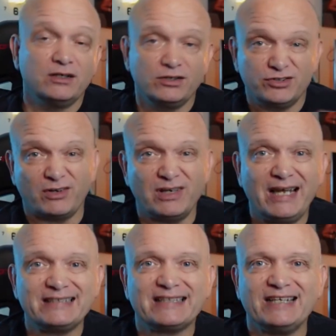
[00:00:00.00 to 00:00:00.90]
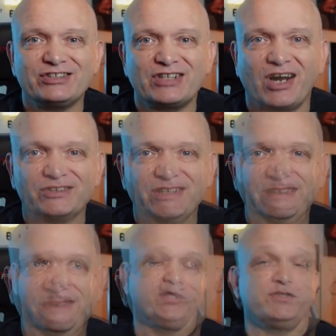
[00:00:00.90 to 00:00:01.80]
So let's get started.
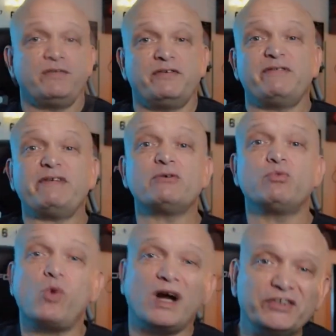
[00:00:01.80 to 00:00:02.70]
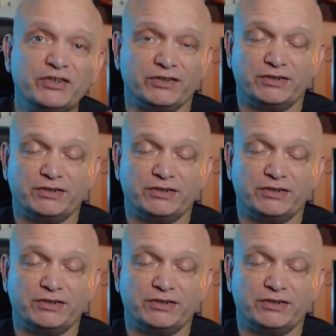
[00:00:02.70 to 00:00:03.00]
So if you've ever wondered,